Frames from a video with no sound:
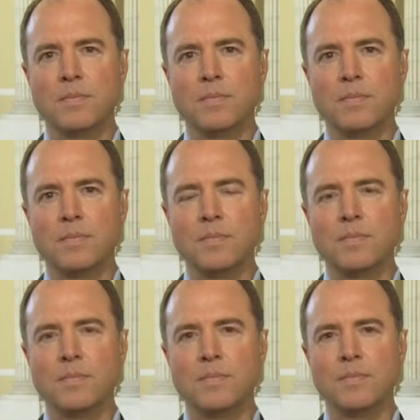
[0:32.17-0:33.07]

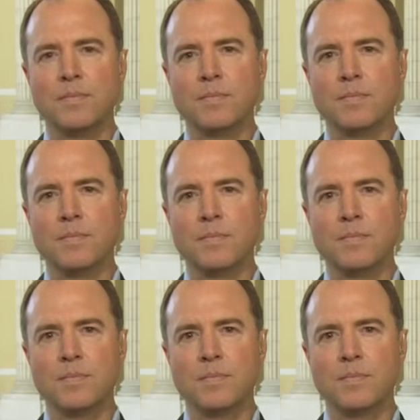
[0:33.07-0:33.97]

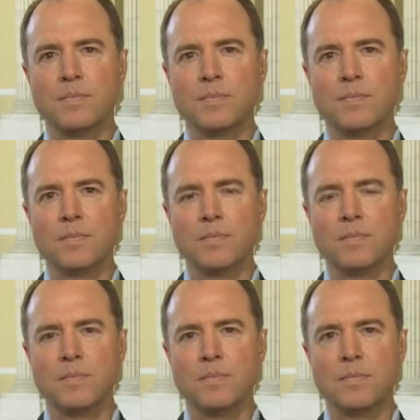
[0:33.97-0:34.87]

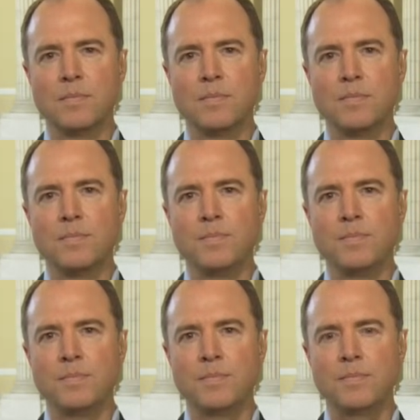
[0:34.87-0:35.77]

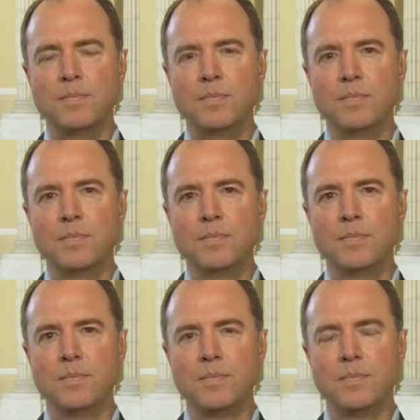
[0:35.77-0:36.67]

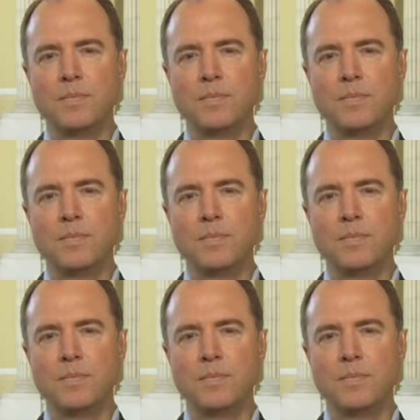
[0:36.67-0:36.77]
No words are spoken by the person on screen.